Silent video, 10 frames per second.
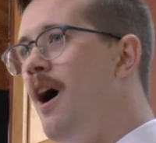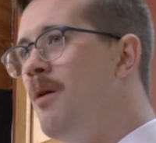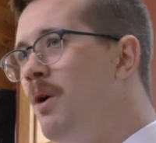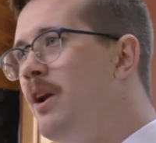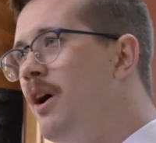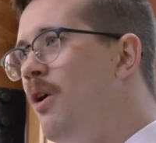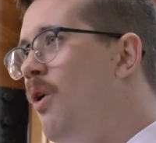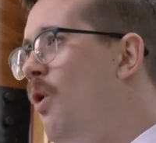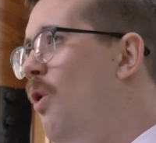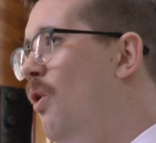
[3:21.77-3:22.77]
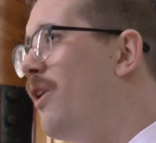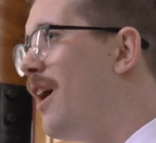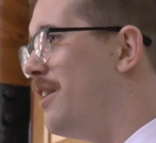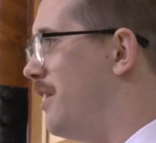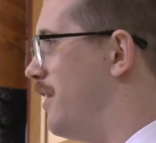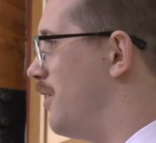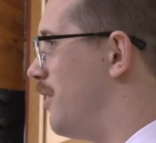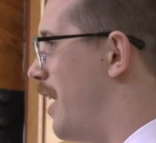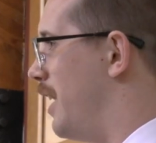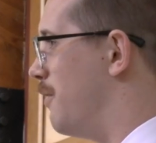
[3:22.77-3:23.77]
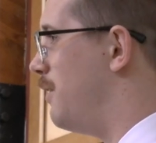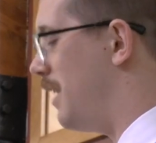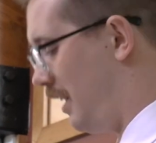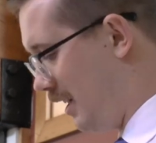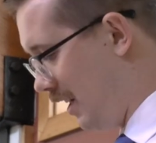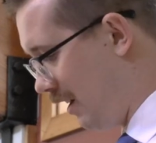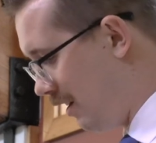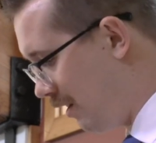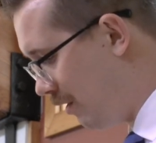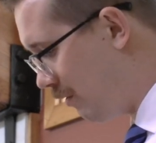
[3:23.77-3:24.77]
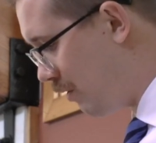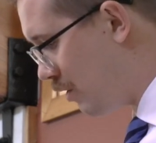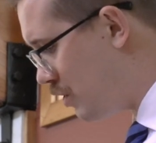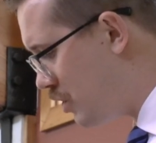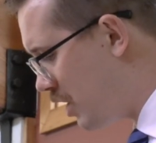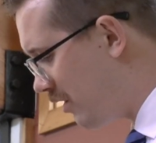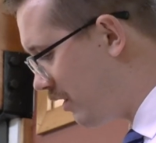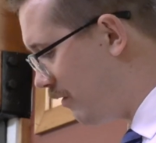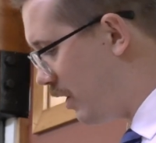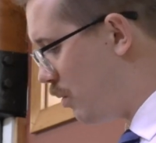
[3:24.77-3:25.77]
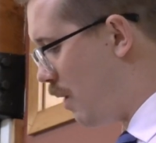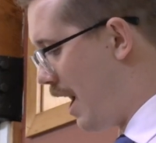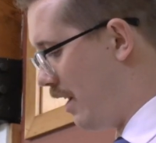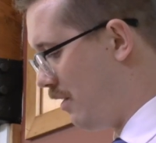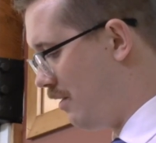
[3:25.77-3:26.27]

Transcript: I want to hold on to this line of thinking for just a little while.